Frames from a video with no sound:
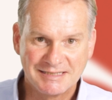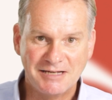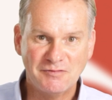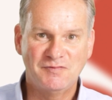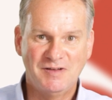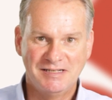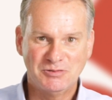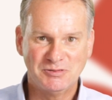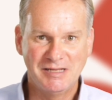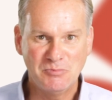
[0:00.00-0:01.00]
It's kind of fun
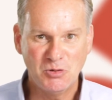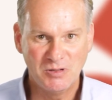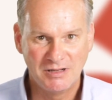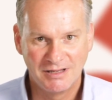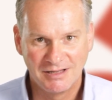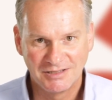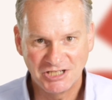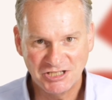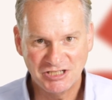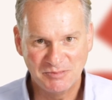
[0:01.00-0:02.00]
to demo
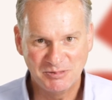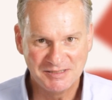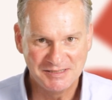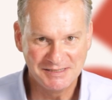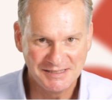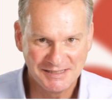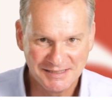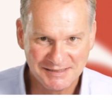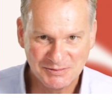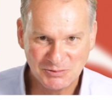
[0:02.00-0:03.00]
ChatGPT
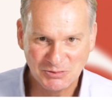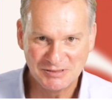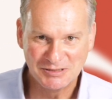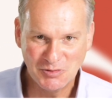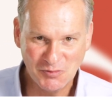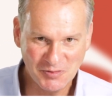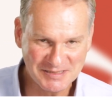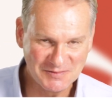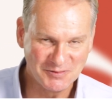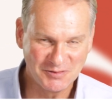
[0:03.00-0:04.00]
to a
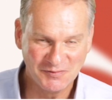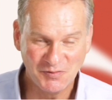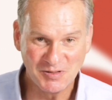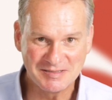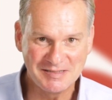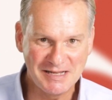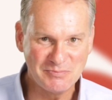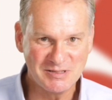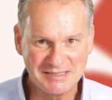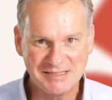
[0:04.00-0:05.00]
novice for the first
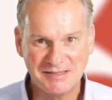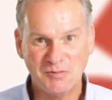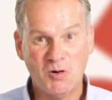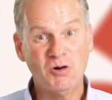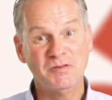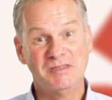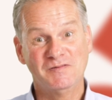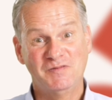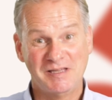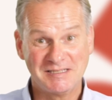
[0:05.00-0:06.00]
time and see the awe on
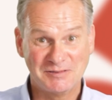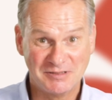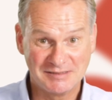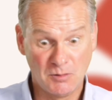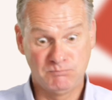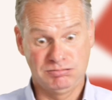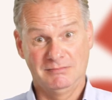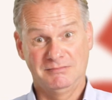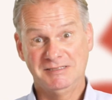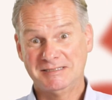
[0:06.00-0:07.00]
their face when they say, "Oh,
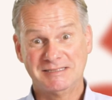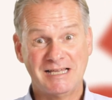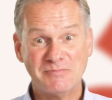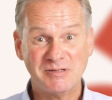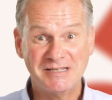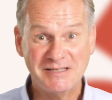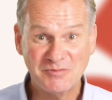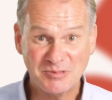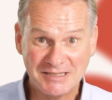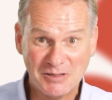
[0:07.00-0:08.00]
this is
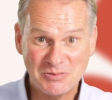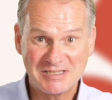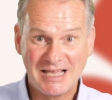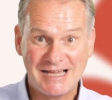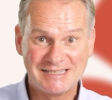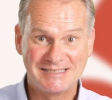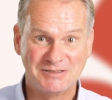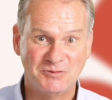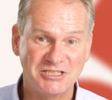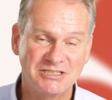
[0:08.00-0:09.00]
unbelievable how it's answer
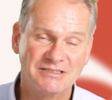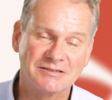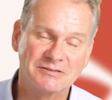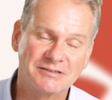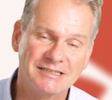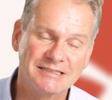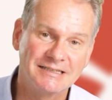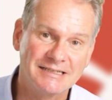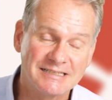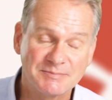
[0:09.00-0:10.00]
question or writing
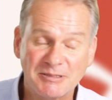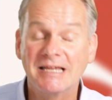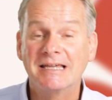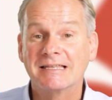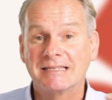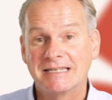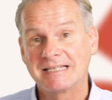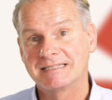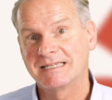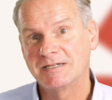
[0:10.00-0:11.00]
letters." But the
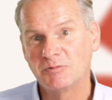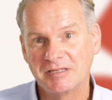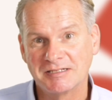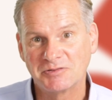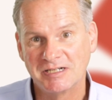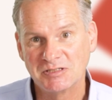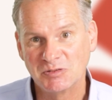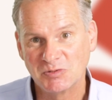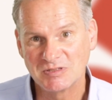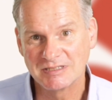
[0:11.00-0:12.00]
next day when they try to
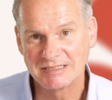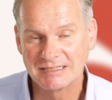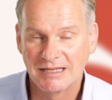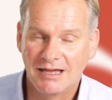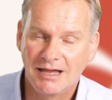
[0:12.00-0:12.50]
use this